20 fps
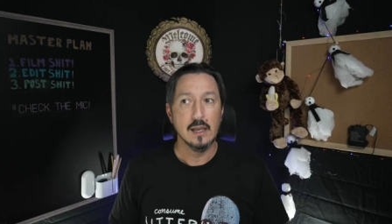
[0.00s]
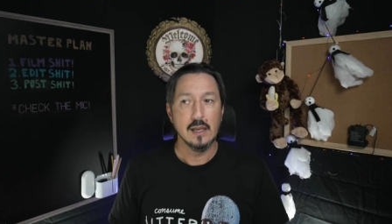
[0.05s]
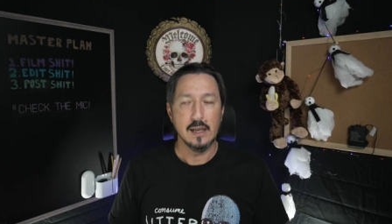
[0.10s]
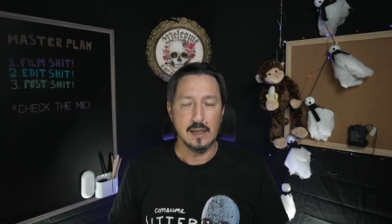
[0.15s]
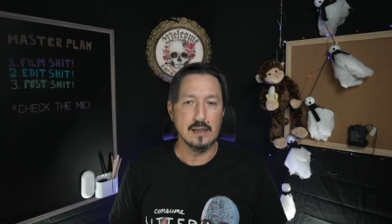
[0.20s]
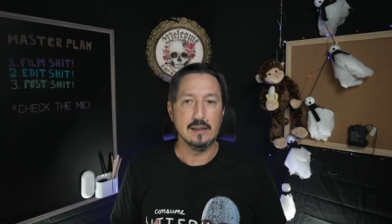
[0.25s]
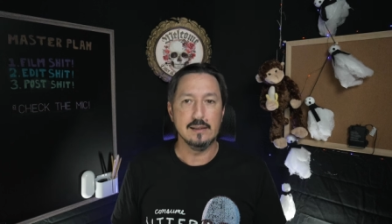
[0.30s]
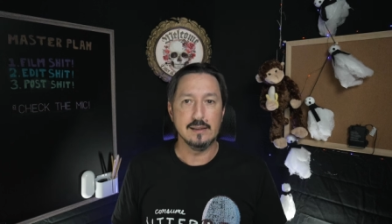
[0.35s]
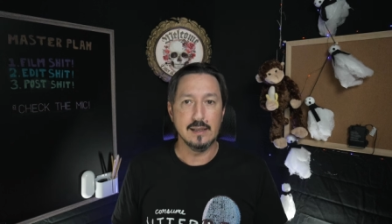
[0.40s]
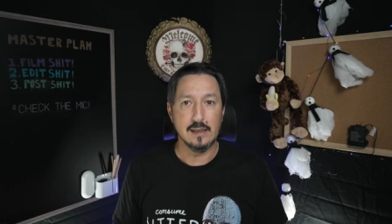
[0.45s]

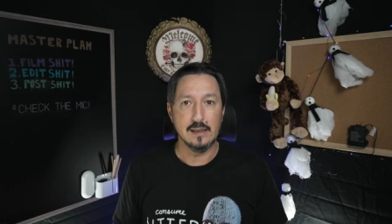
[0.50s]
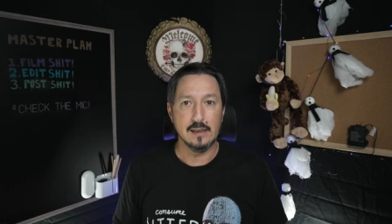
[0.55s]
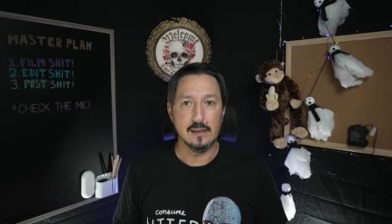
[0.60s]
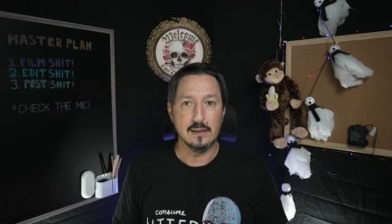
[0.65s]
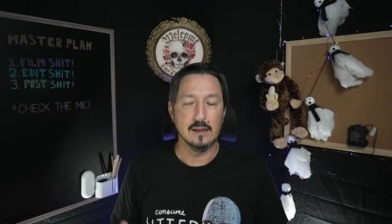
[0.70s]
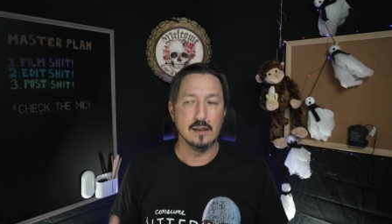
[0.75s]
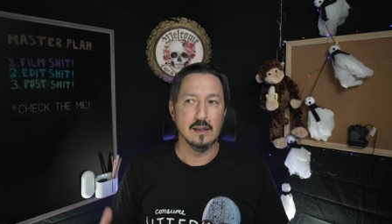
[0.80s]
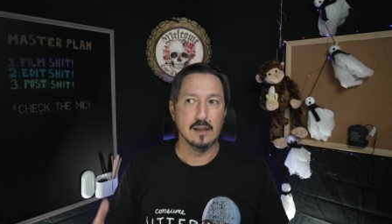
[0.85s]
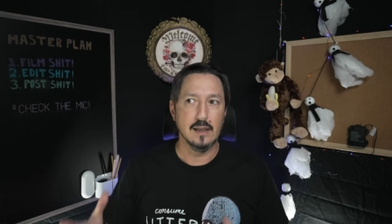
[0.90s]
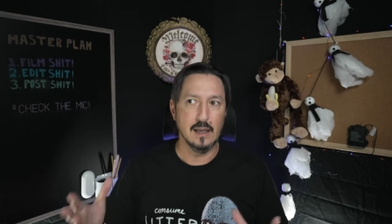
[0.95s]
and it didn't
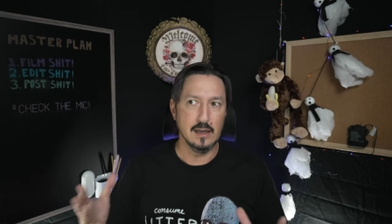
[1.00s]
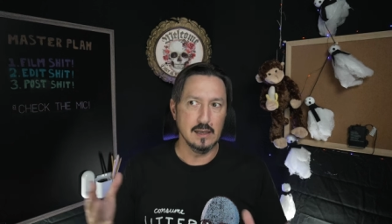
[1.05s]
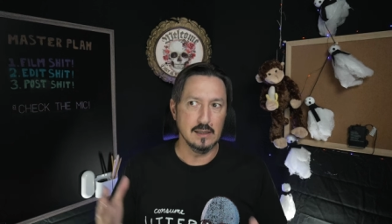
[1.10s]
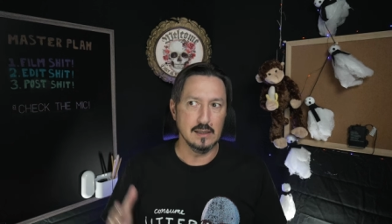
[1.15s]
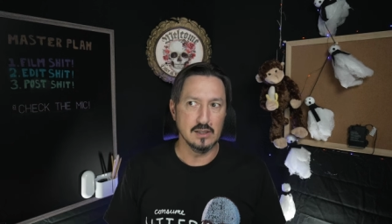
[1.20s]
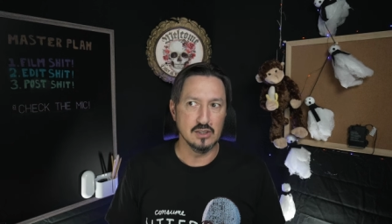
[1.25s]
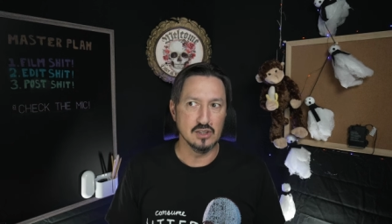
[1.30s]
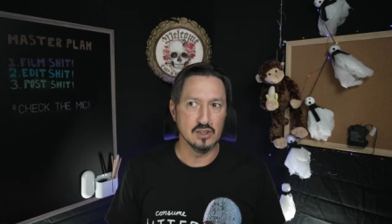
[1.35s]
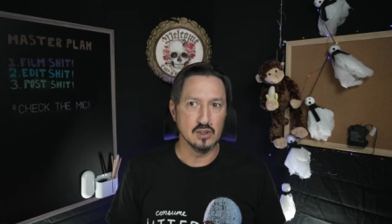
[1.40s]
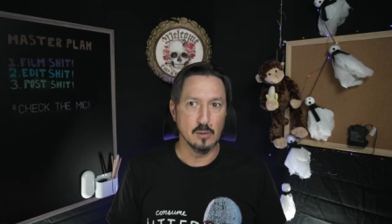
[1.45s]
and it
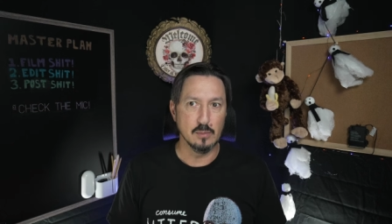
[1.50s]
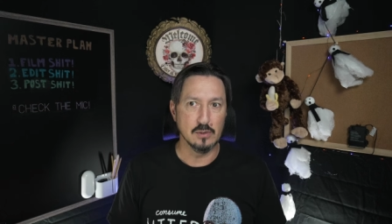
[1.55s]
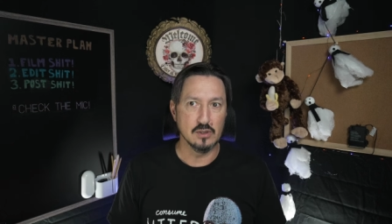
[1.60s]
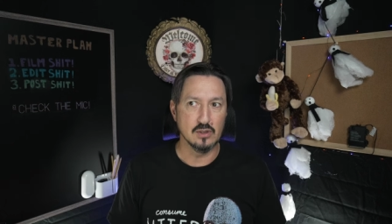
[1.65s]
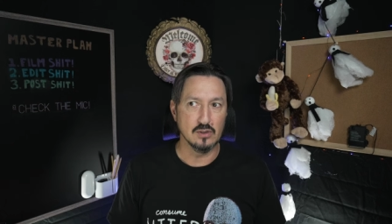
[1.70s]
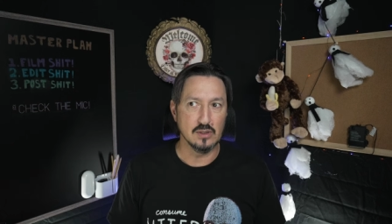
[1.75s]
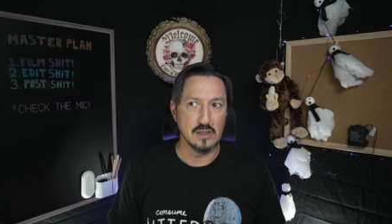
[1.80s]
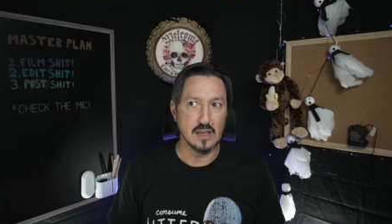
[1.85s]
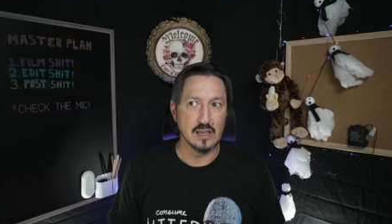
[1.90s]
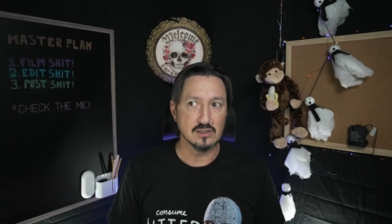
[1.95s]
didn't show up
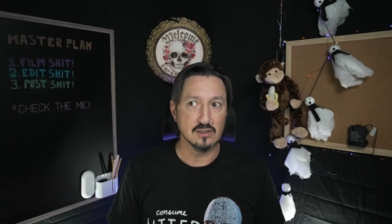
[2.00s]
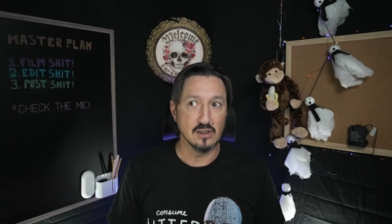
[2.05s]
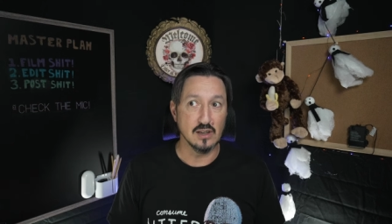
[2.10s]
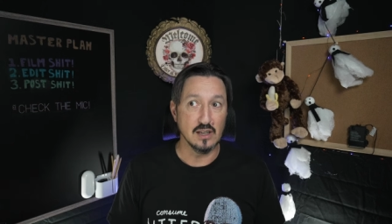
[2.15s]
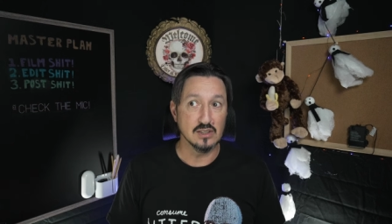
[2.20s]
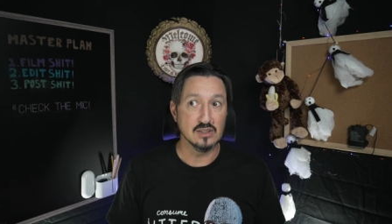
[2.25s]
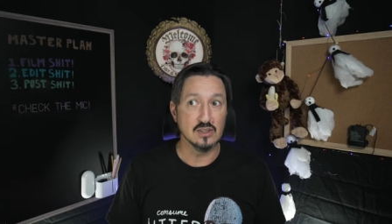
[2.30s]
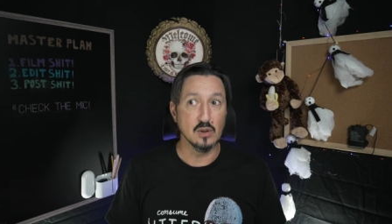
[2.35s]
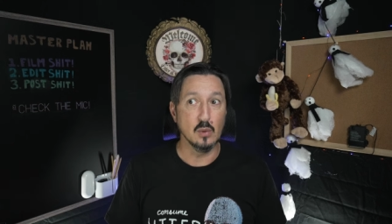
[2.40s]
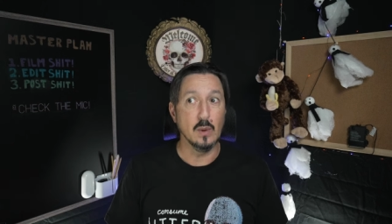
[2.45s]
until yesterday
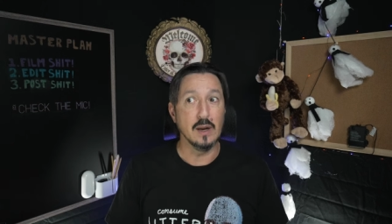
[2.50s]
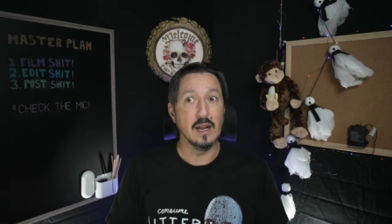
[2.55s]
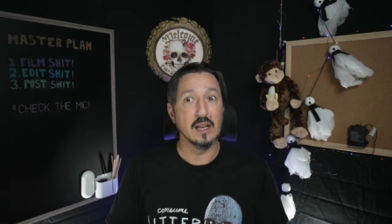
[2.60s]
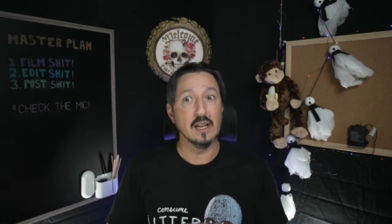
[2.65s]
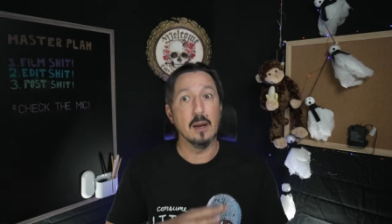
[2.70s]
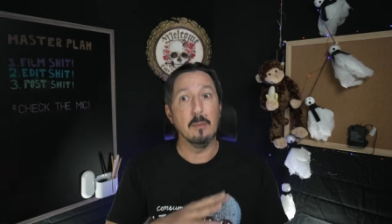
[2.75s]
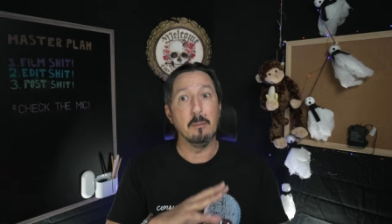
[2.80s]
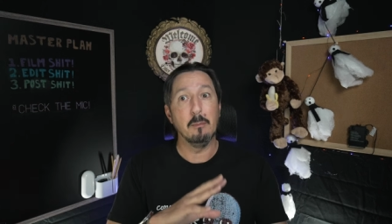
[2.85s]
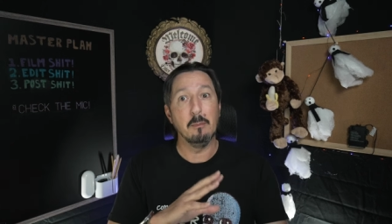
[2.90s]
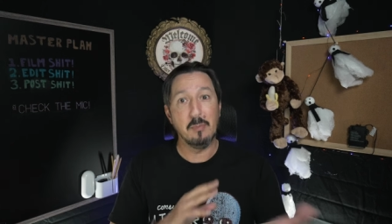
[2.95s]
so when I
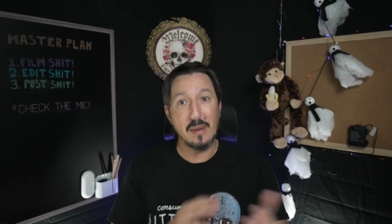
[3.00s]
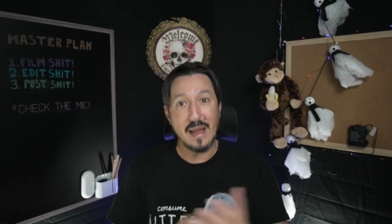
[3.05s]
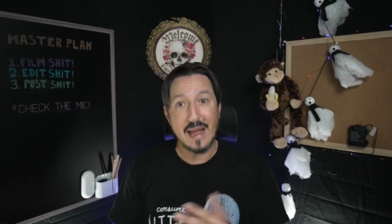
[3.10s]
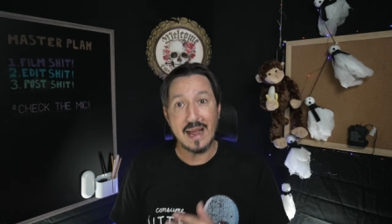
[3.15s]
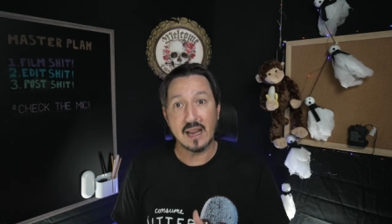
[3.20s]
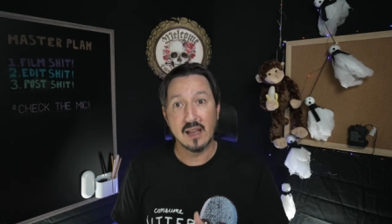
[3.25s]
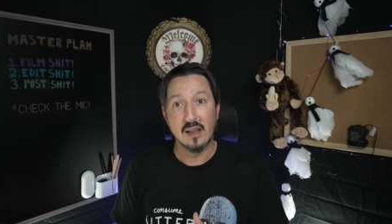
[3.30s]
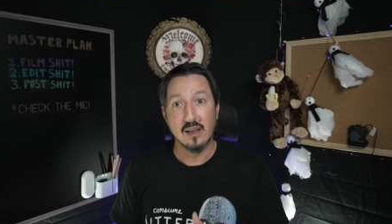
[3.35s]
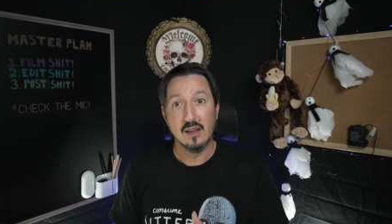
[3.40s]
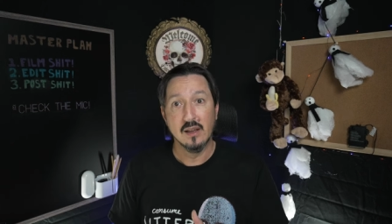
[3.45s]
got
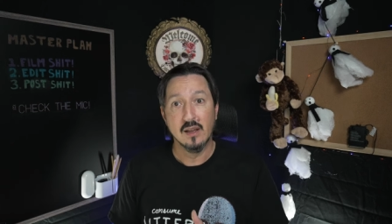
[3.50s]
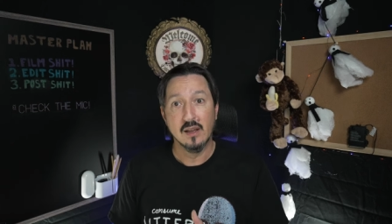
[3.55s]
back